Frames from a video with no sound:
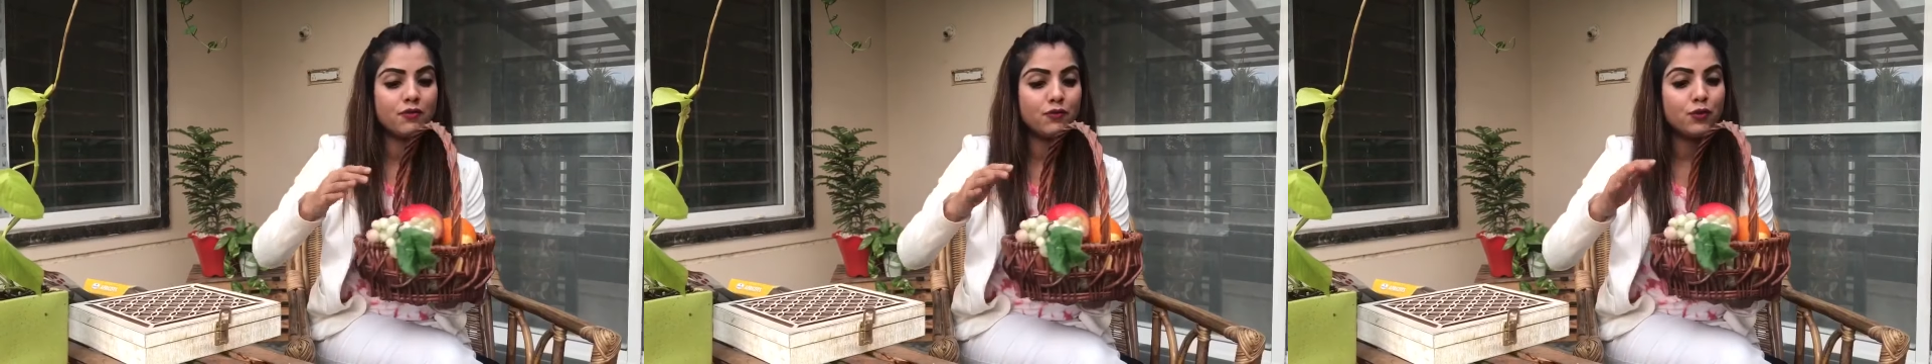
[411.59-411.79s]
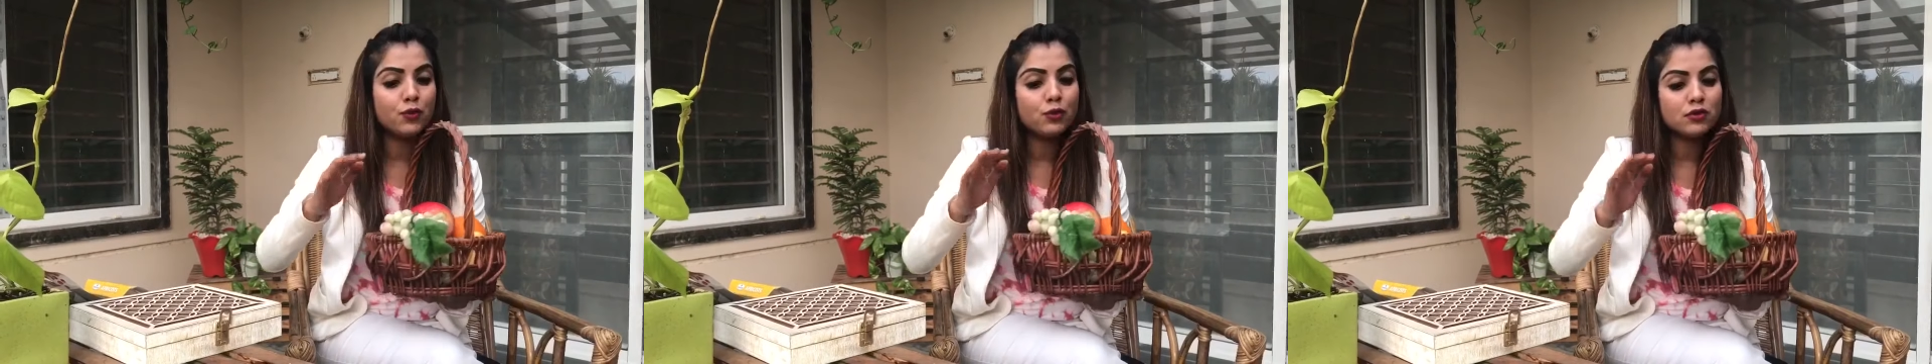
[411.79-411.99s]

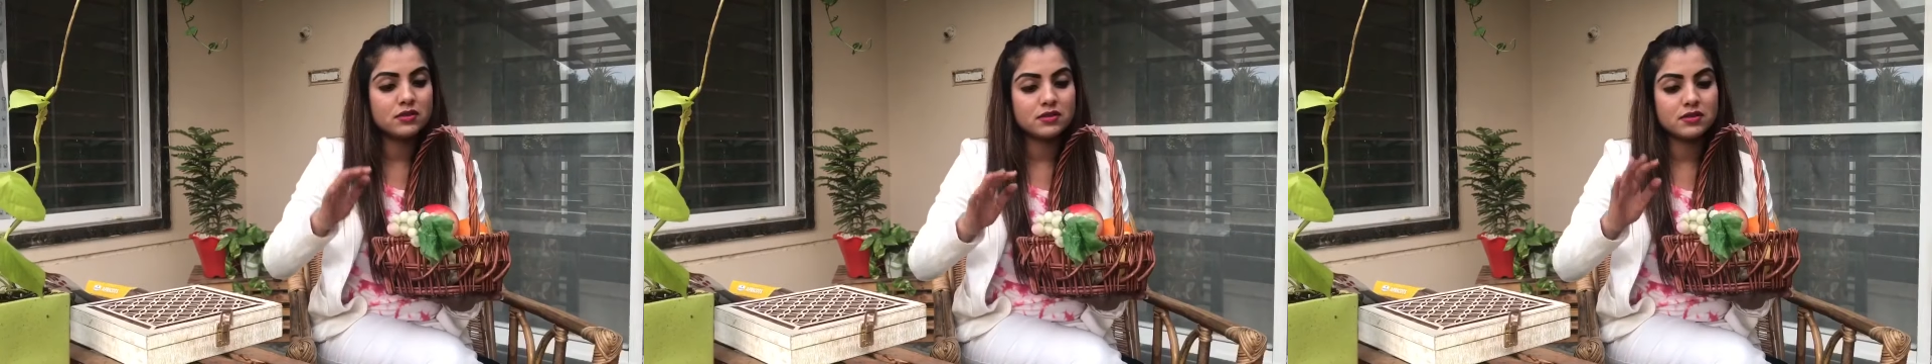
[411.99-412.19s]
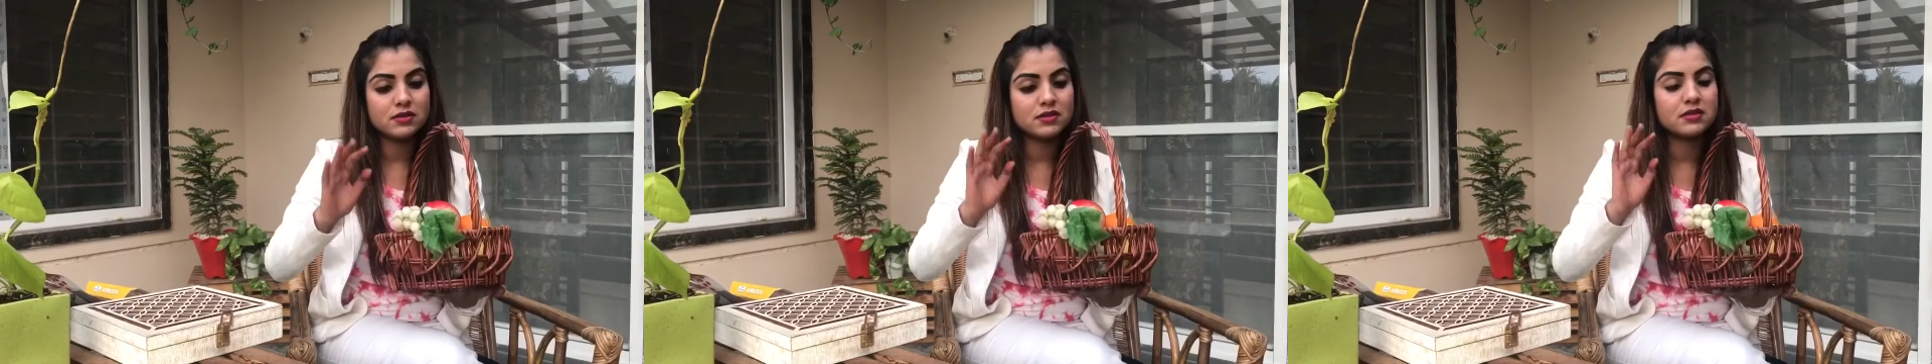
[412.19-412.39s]

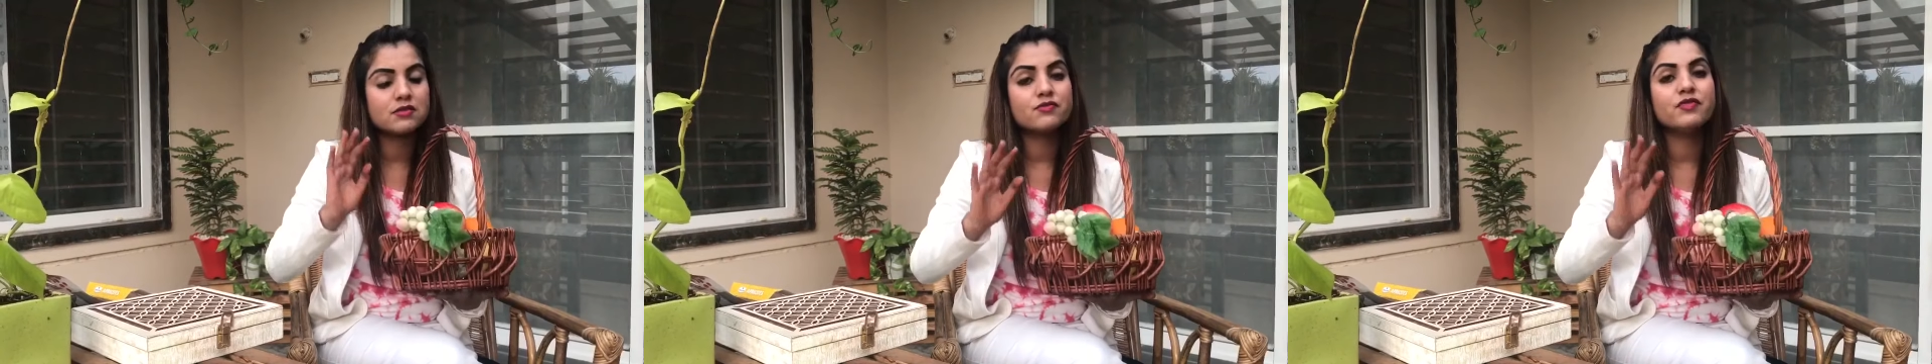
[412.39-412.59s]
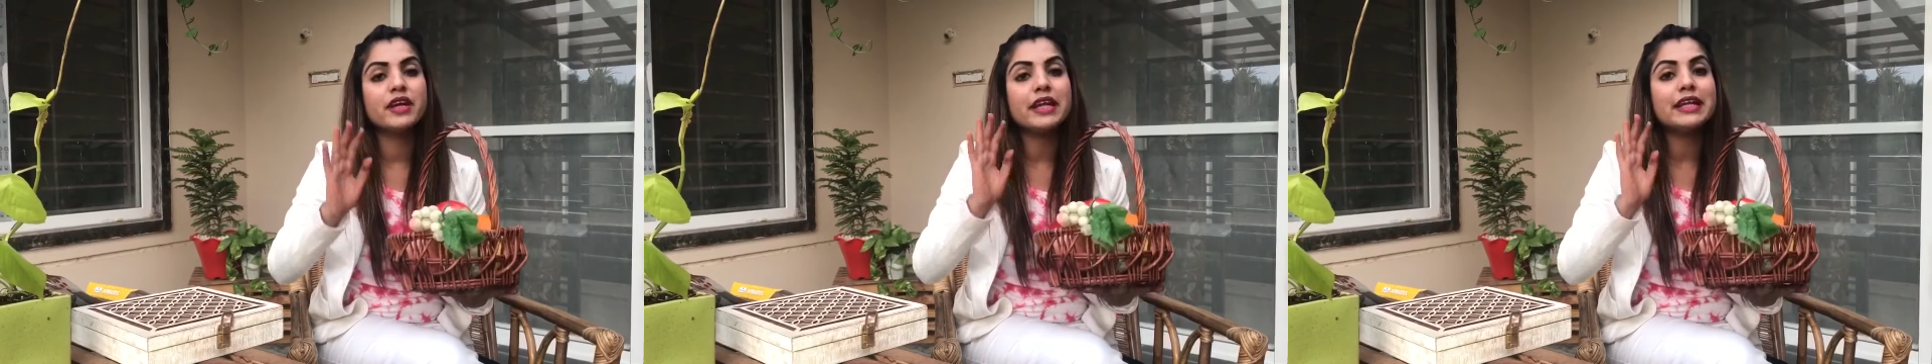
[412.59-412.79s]
Fruits is
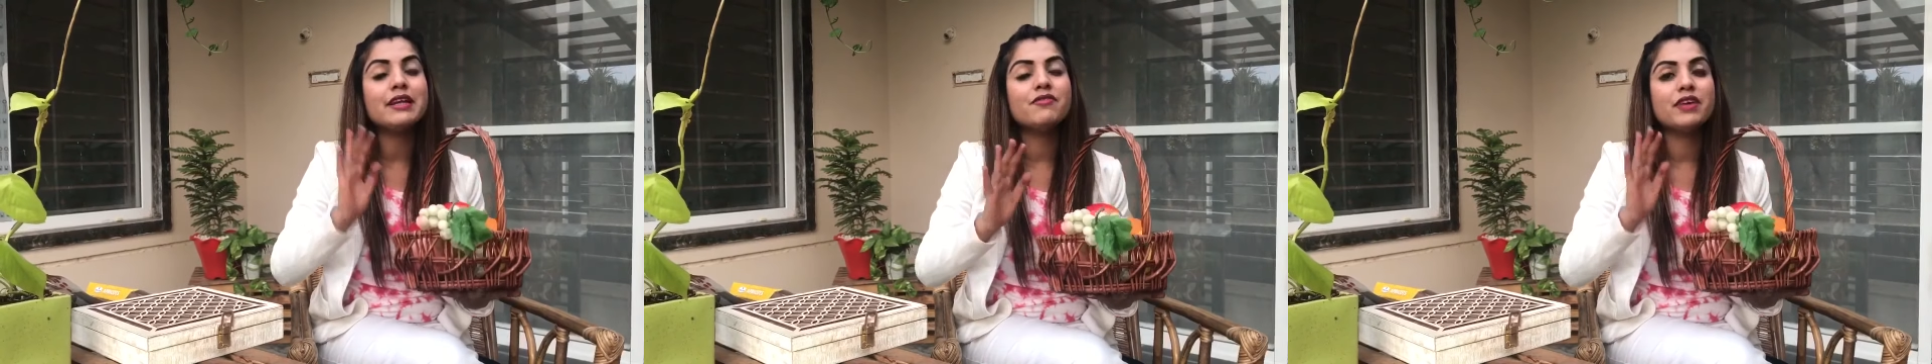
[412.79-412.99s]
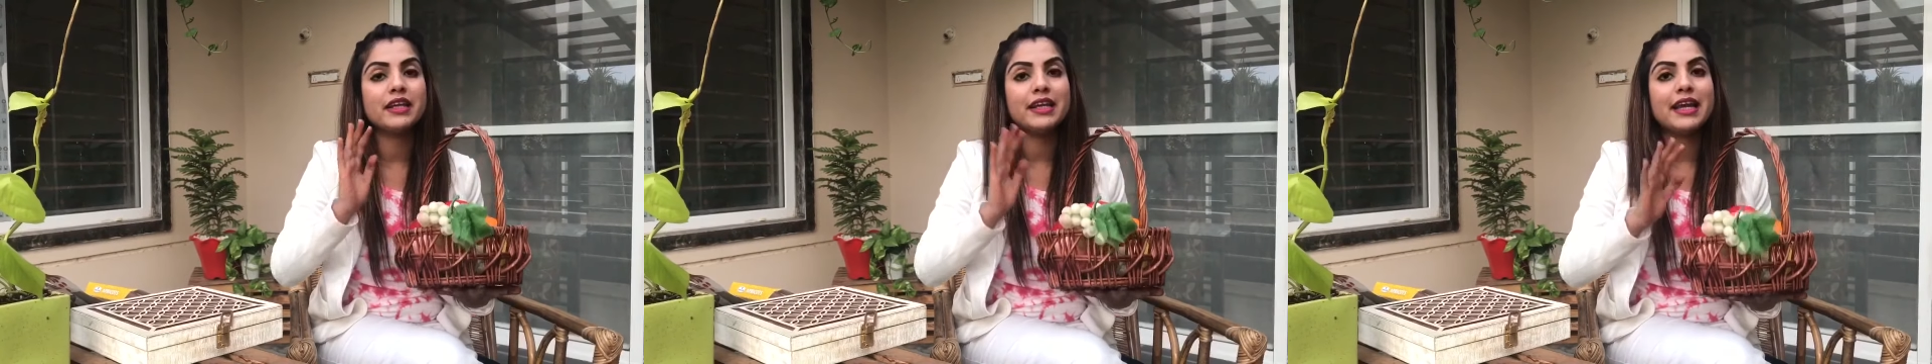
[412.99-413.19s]
very,
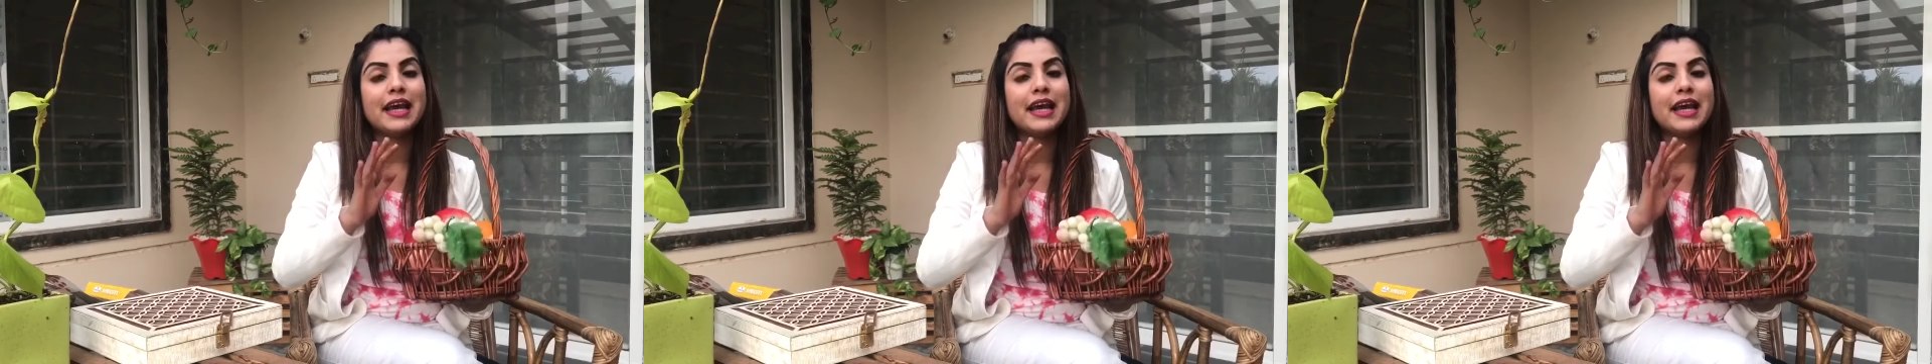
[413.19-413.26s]
very